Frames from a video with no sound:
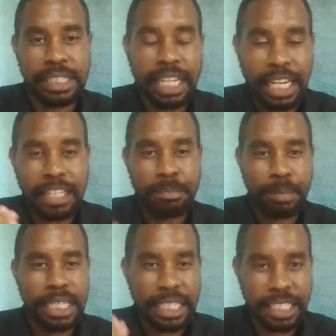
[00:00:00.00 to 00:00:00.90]
they can
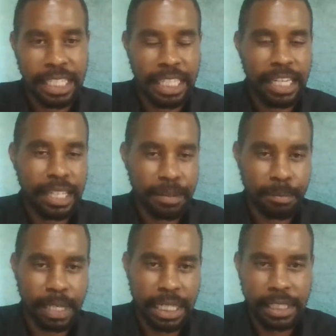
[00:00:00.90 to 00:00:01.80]
spend the grant
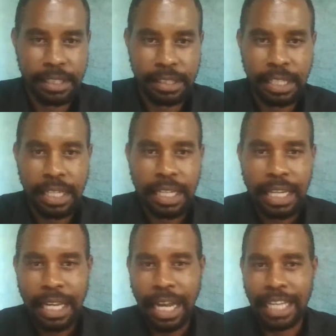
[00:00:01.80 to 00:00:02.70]
money
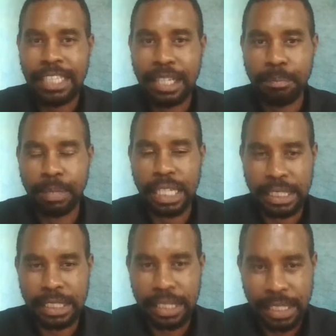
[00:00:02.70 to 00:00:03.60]
at the
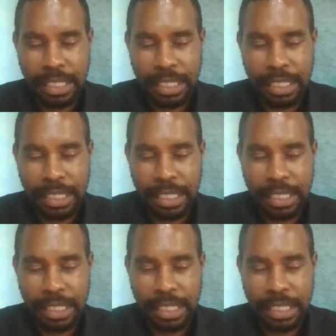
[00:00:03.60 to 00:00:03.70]
place.